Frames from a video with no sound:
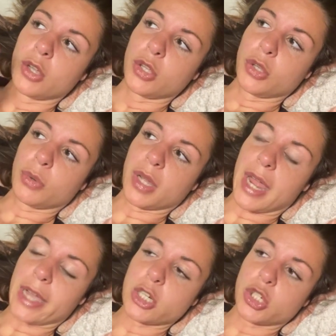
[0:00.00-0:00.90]
You could
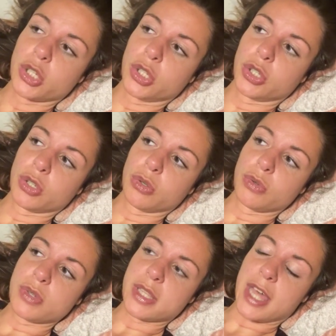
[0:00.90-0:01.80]
actually
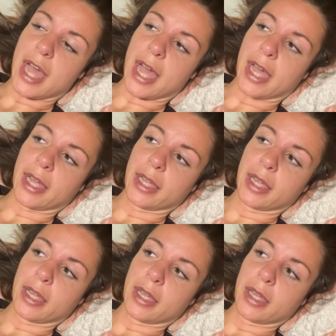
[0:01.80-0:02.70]
use
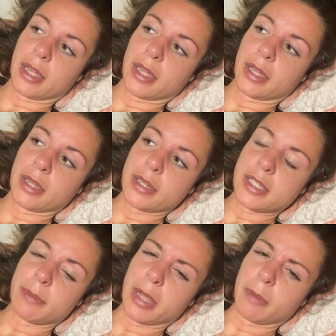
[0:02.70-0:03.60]
that
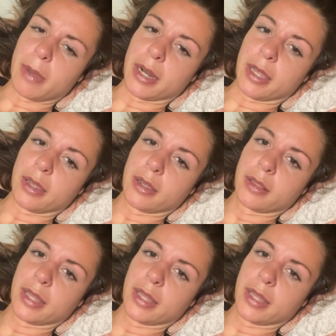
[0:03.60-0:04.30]
to make money.